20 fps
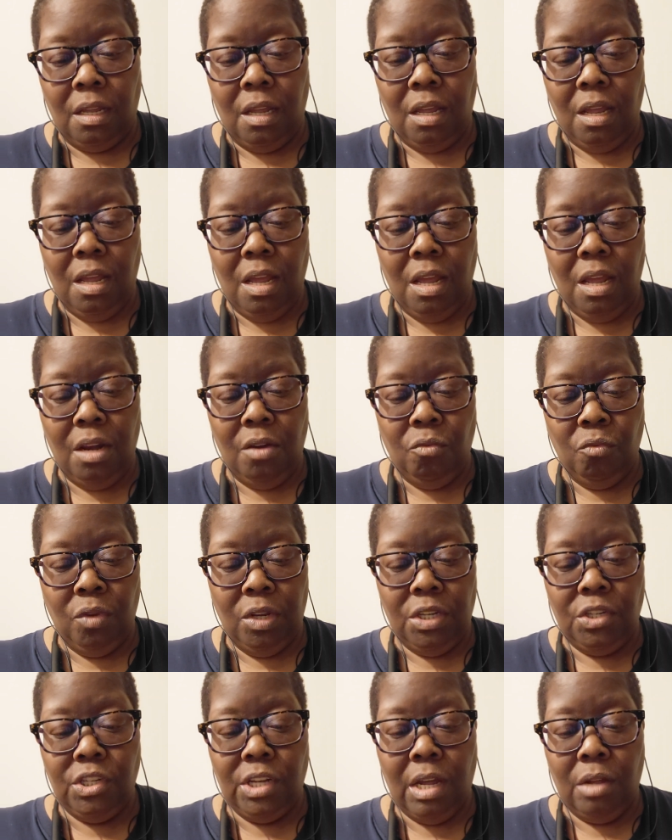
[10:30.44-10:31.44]
and
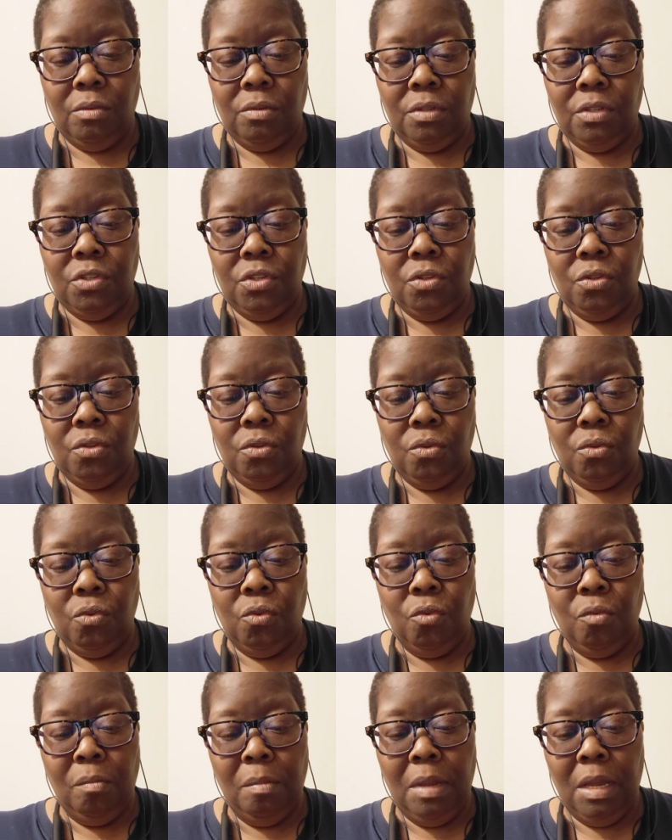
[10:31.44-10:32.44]
reach out
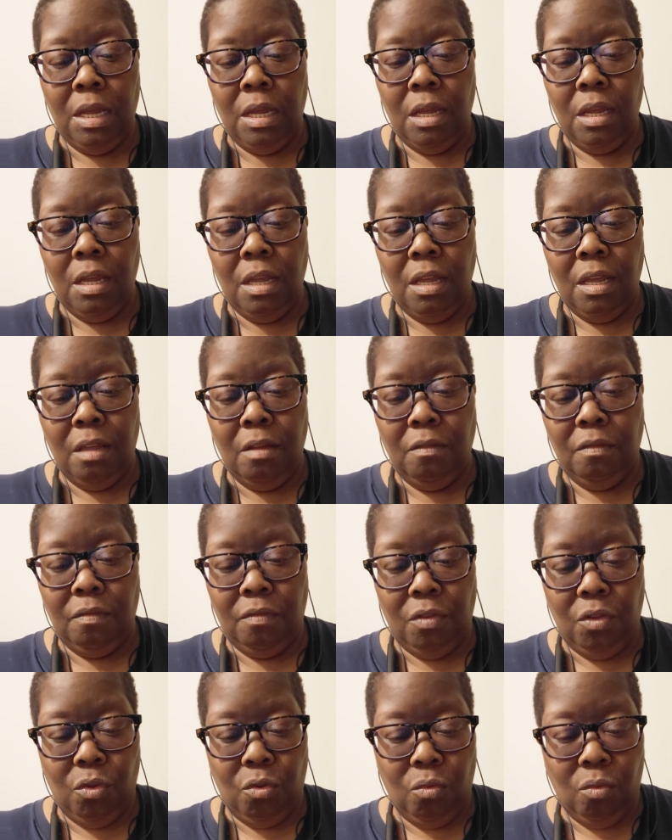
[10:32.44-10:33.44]
to me if
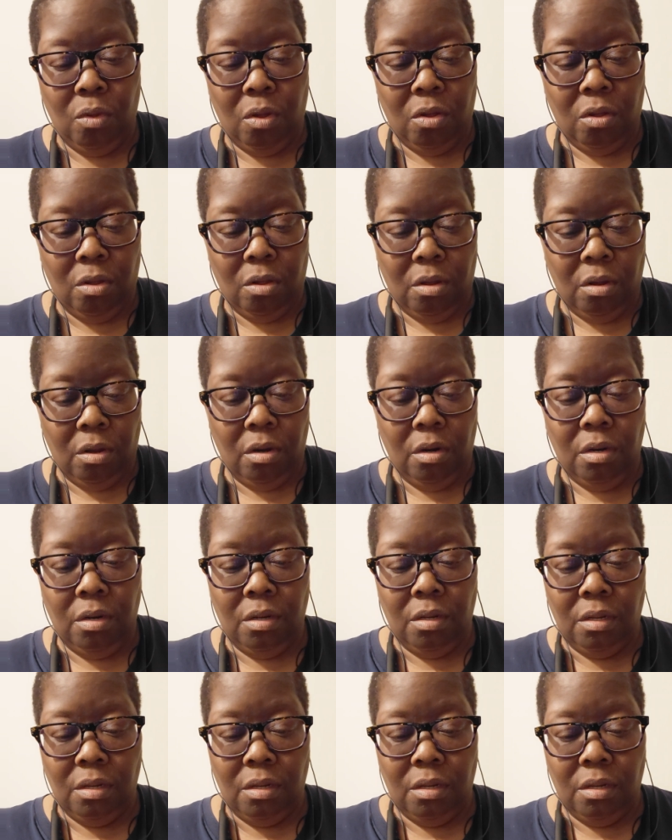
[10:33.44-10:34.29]
you are,